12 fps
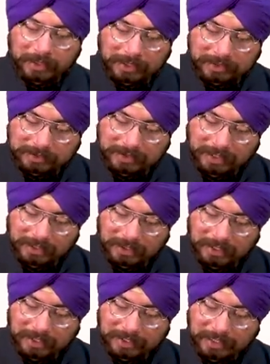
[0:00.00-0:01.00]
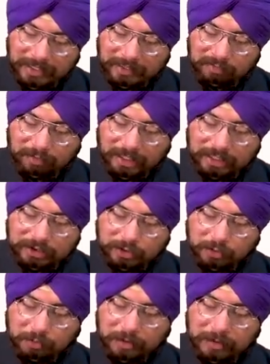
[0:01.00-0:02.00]
is that
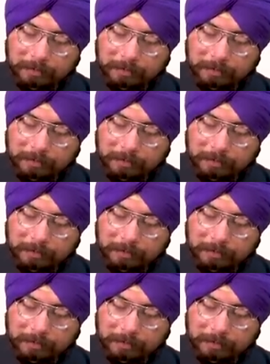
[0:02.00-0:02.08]
identification of